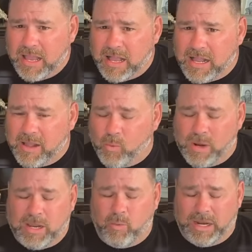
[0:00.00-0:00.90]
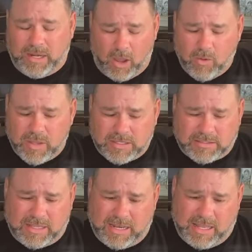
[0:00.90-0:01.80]
Uh, we, we know
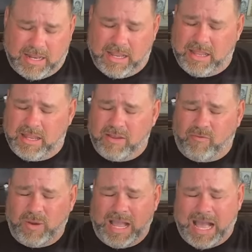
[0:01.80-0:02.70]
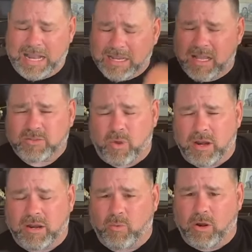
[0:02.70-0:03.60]
this, that, that, that if we hide God's
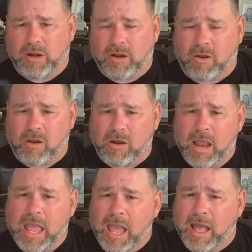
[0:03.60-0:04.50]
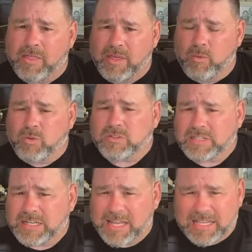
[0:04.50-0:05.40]
word in our heart, uh, that we'll
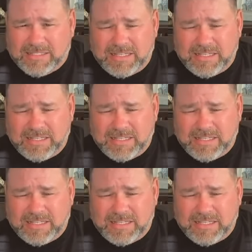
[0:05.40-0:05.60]
sin less.